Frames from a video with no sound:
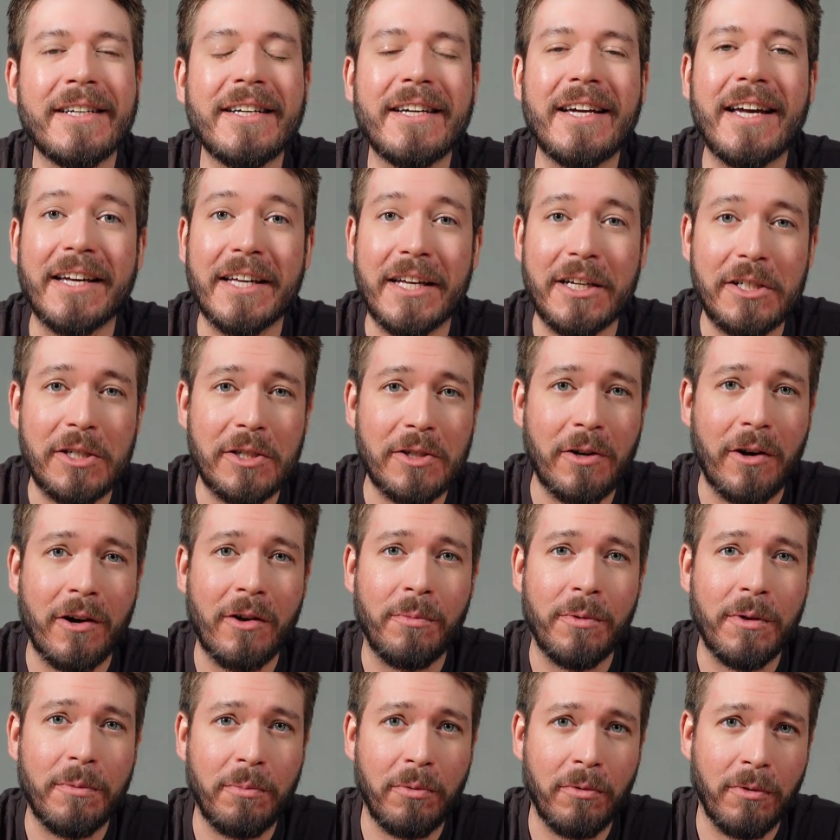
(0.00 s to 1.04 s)
and get you started
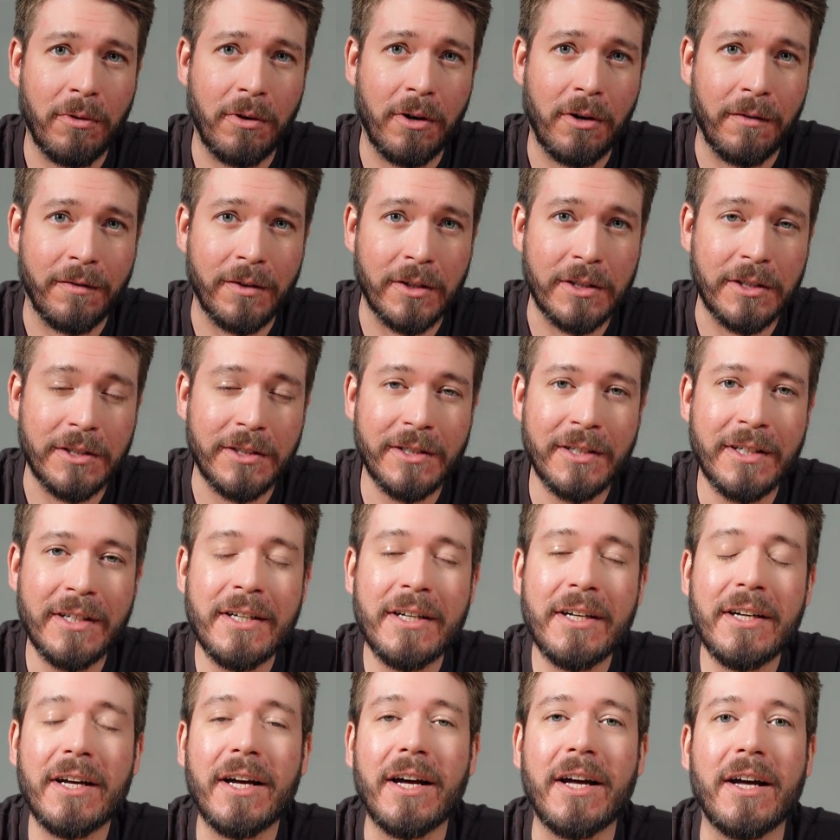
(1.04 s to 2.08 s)
with pour overs
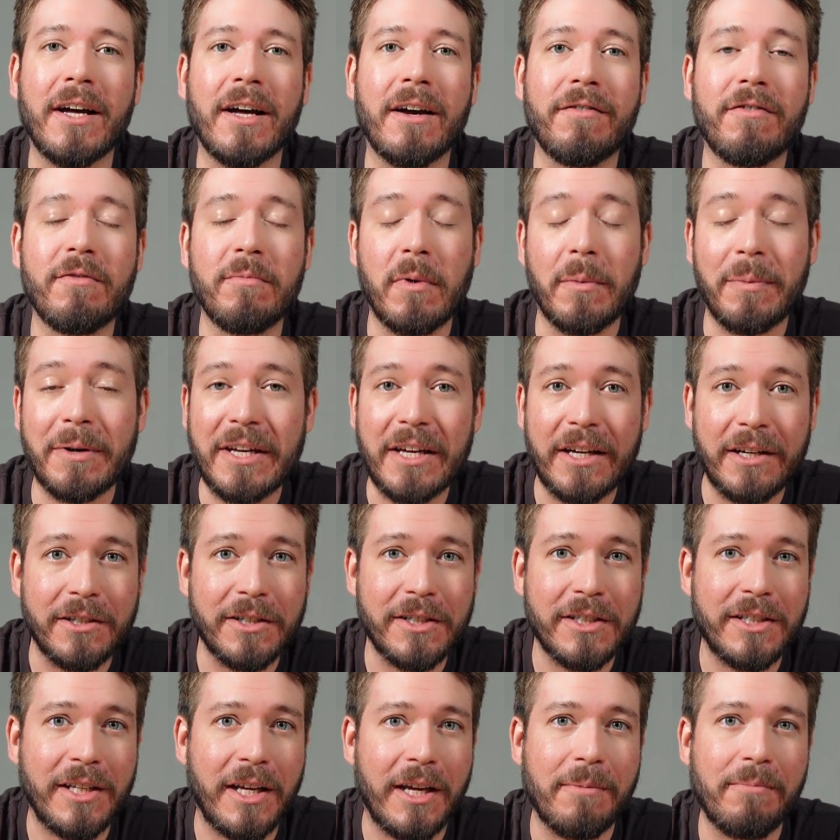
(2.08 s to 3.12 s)
from a beginner
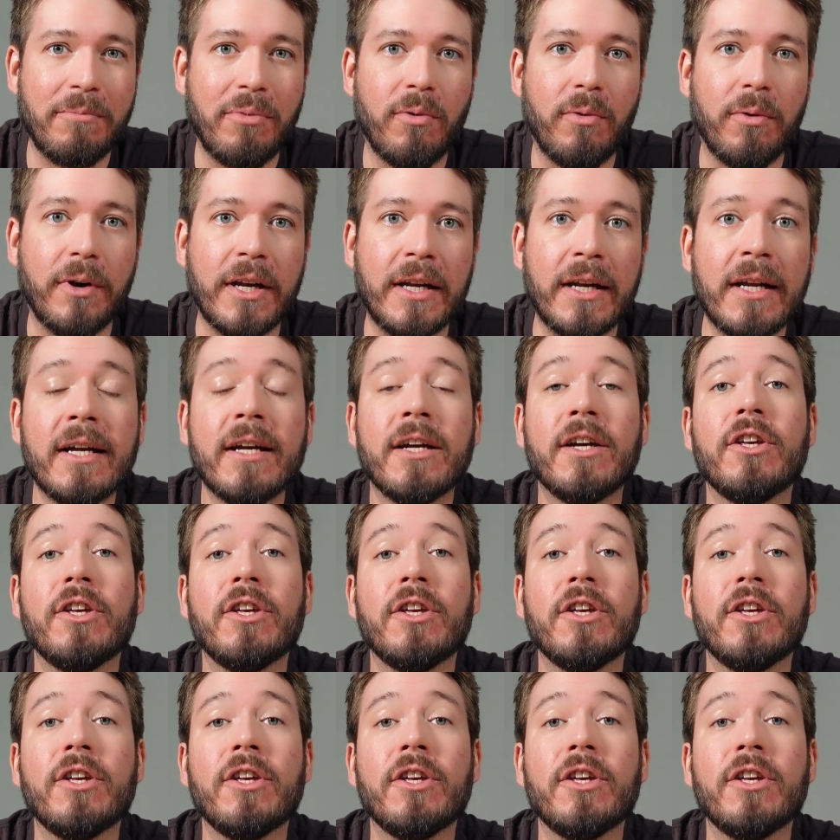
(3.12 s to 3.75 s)
standpoint.